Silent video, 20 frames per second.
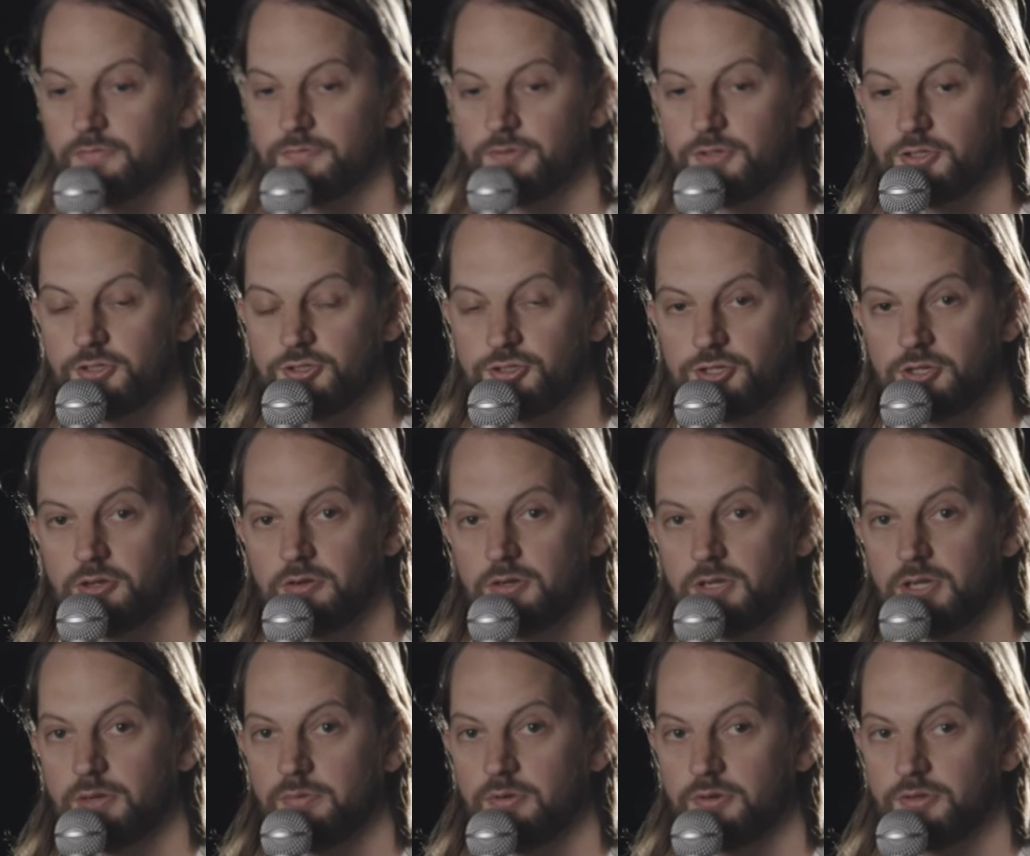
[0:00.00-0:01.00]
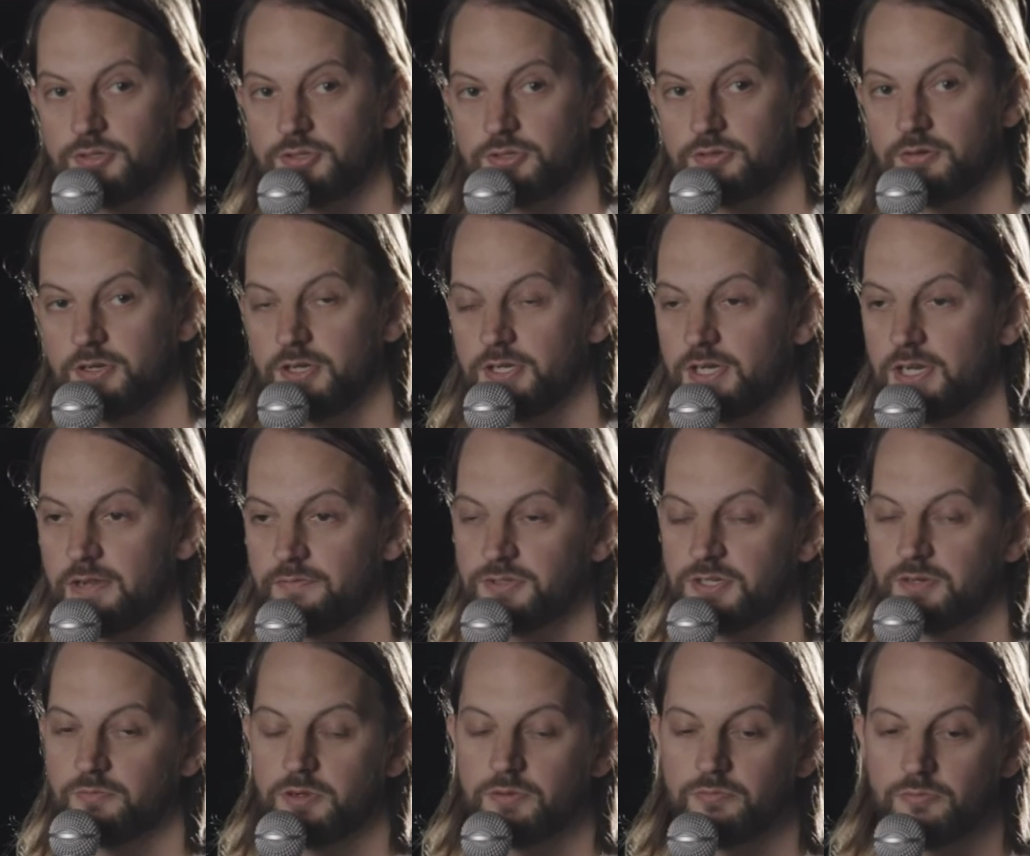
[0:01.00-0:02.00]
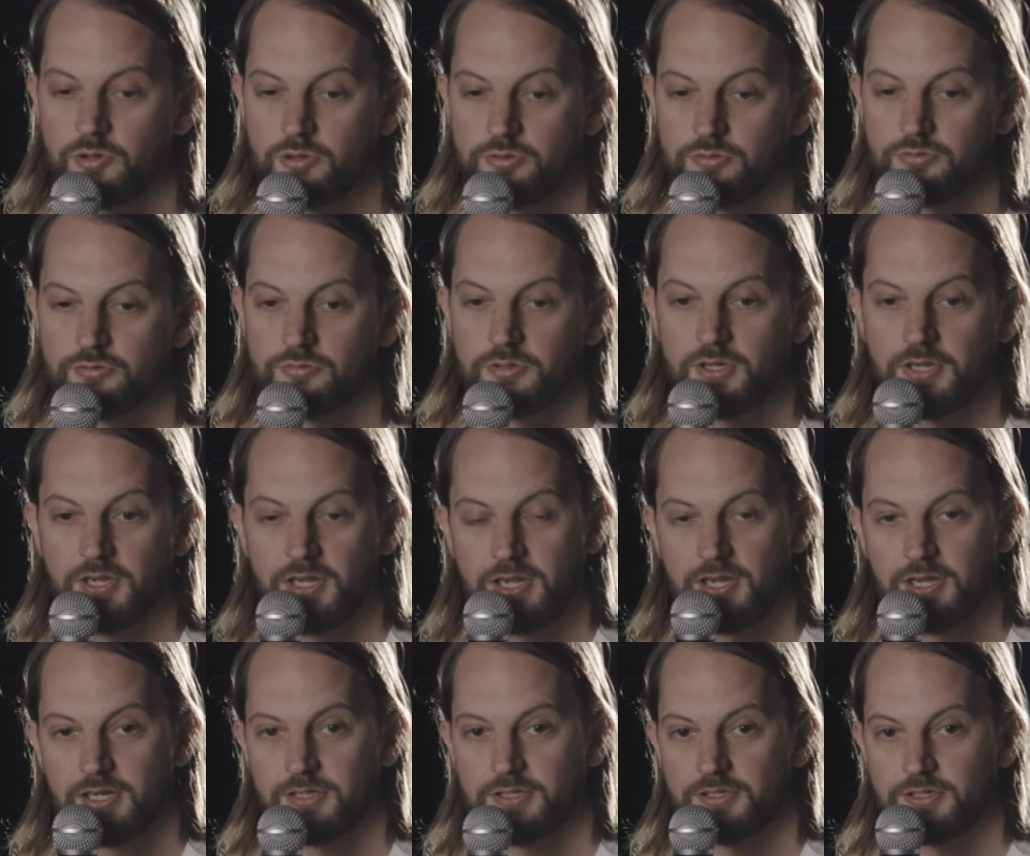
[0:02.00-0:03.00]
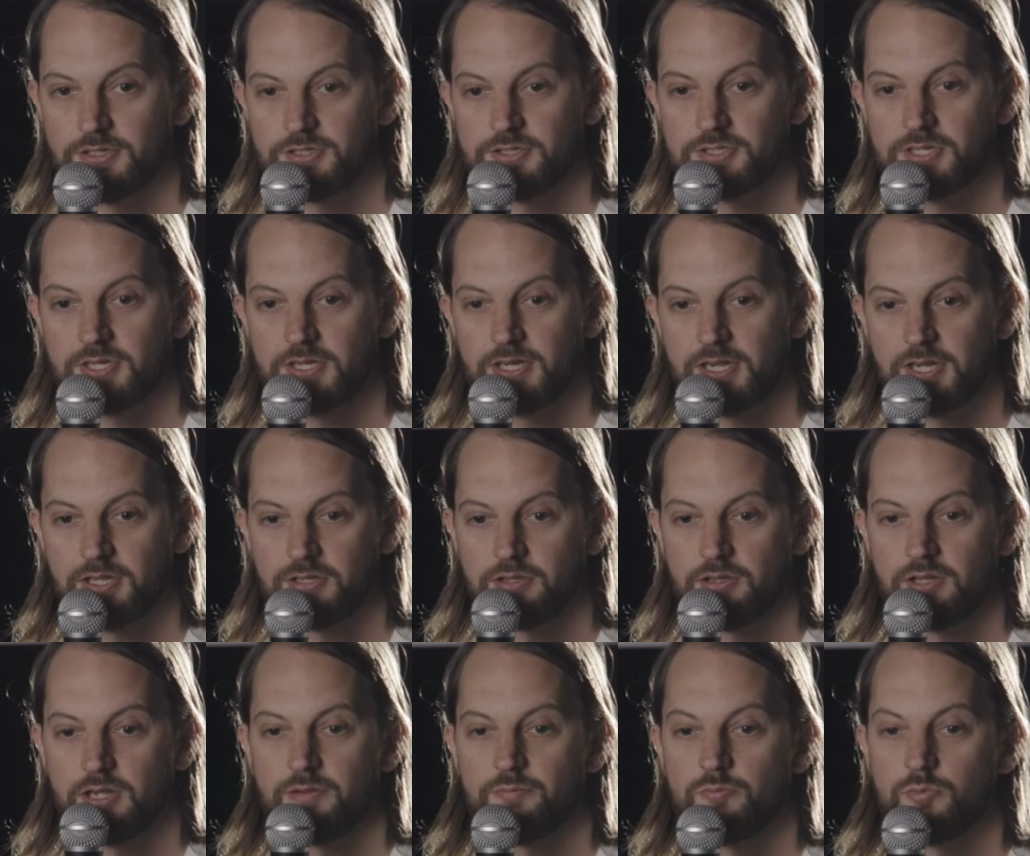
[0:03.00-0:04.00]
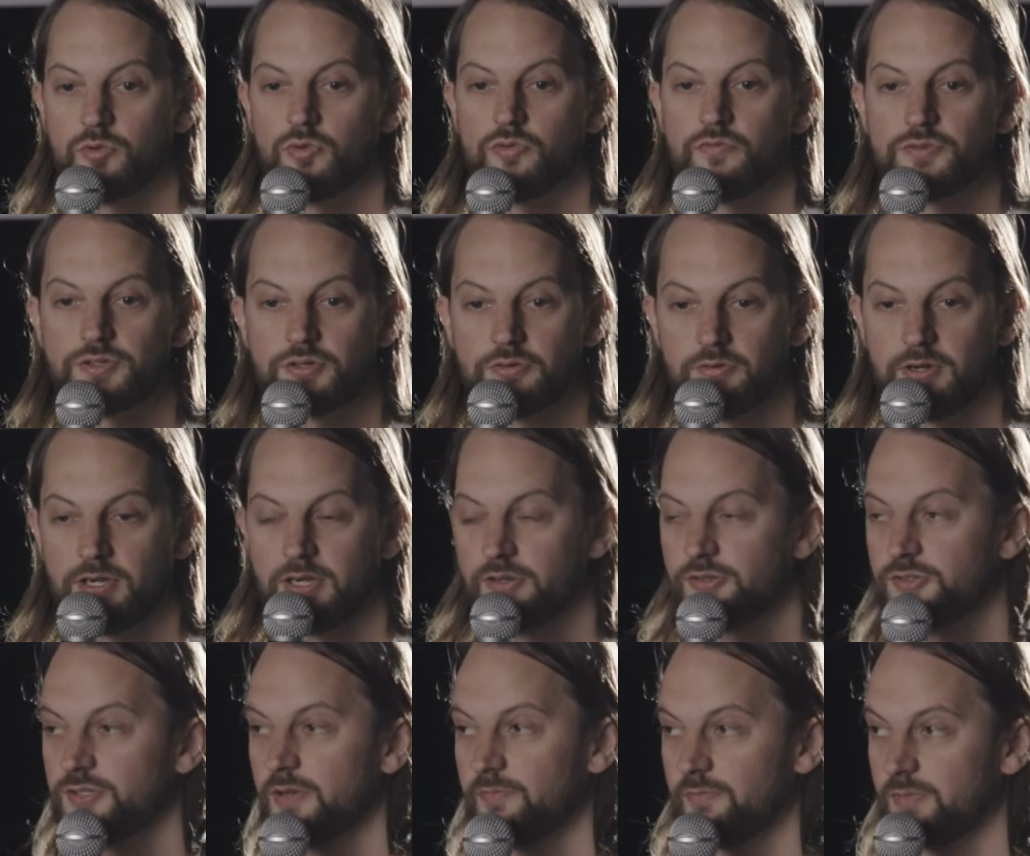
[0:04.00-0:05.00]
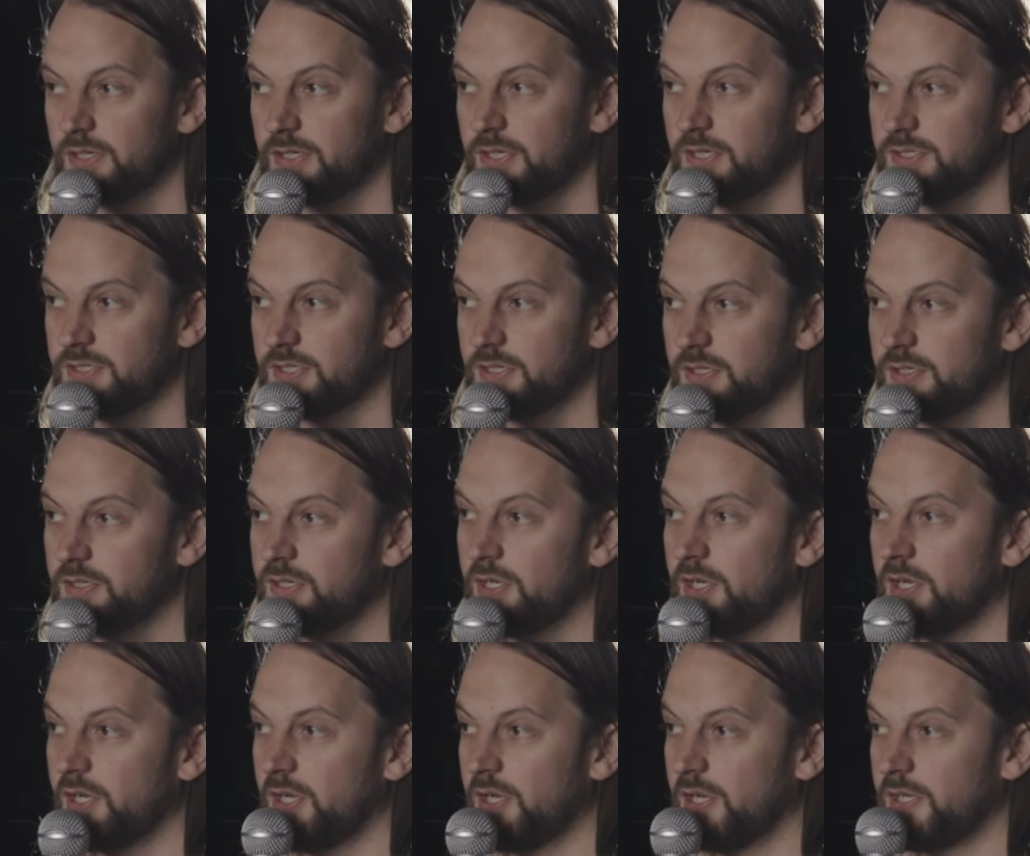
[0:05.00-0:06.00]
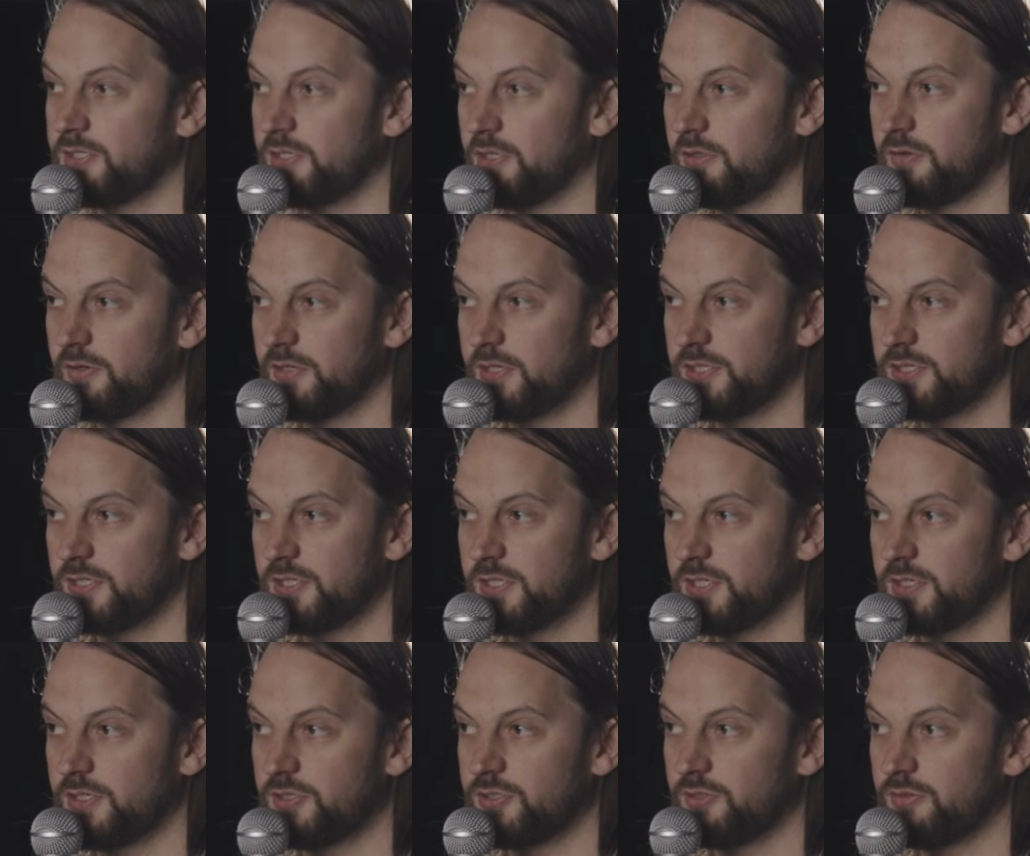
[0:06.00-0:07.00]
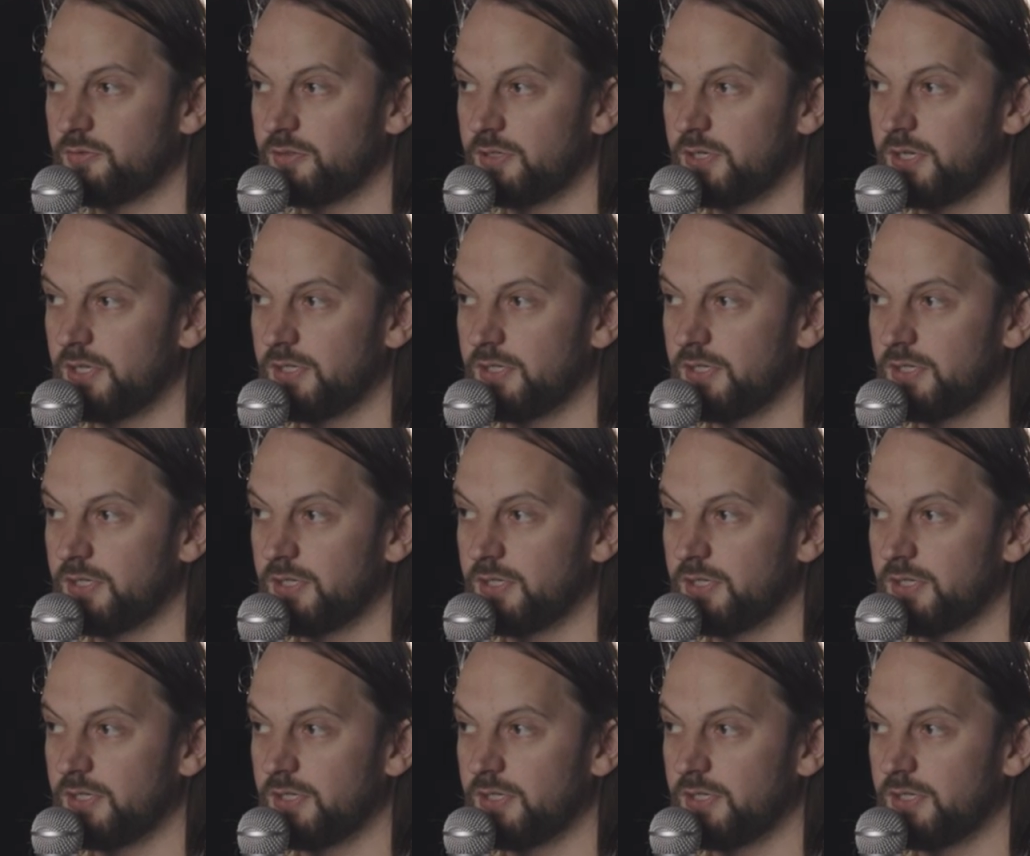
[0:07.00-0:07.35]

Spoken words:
If you can show it up on a screen, have someone model and see how the light moves around something, it's a lot easier to do it.